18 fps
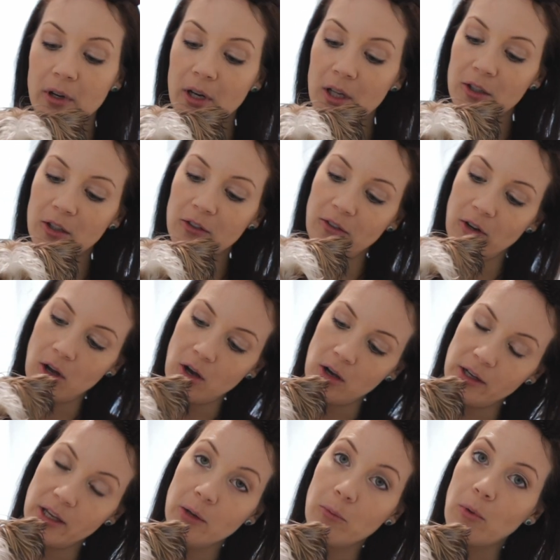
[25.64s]
another
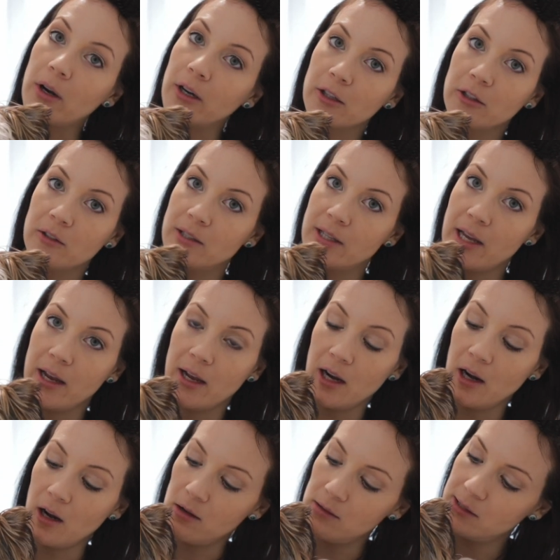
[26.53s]
vlog. He wanted to say
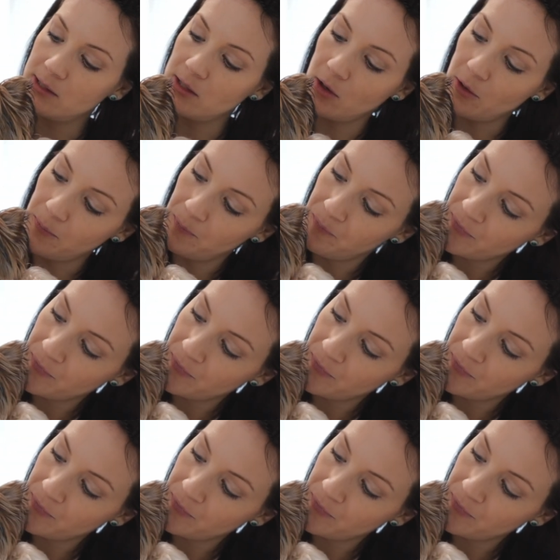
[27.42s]
hello, so